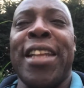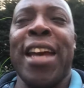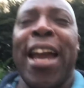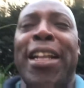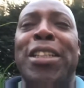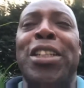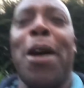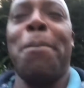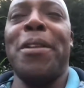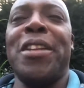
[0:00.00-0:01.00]
ended
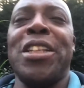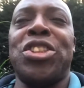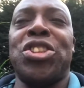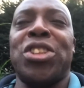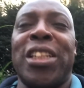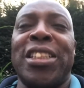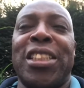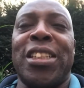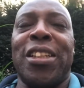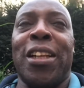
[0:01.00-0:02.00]
up in this
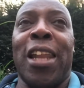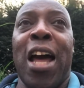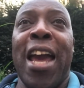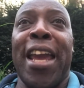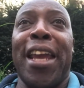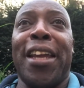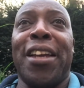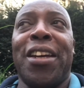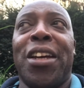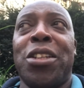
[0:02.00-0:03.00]
solicitor lying
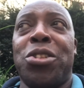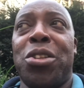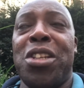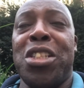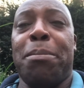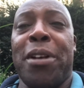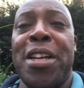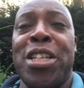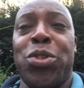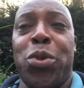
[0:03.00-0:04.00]
to this
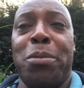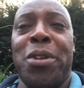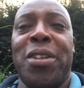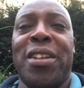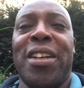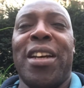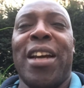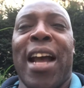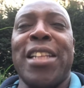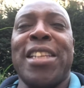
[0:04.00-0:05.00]
police woman
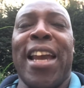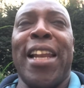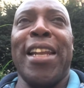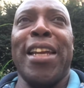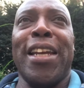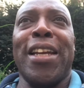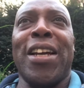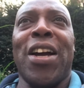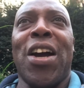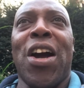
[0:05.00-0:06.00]
and telling
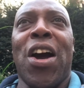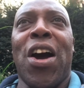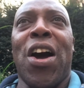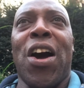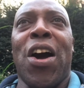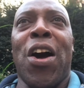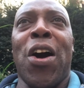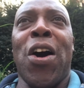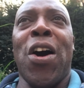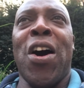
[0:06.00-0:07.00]

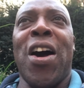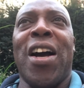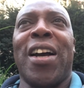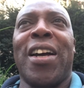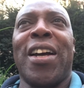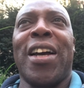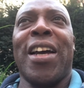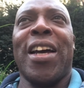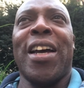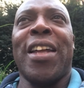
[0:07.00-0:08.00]
her
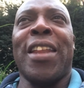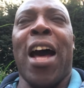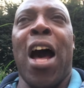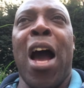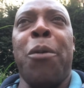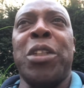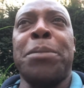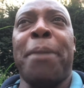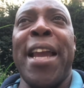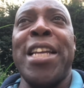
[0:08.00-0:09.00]
that I was
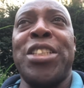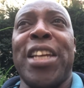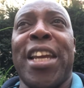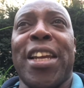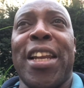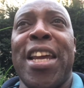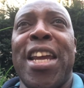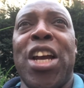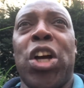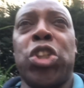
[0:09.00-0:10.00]
basically
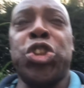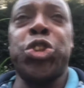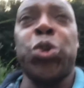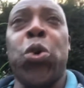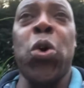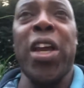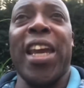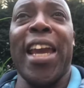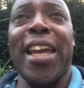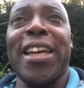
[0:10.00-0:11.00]

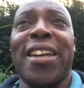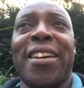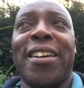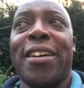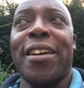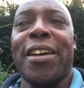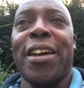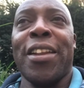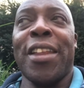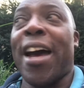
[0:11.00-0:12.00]
stalking
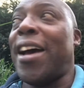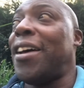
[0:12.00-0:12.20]
that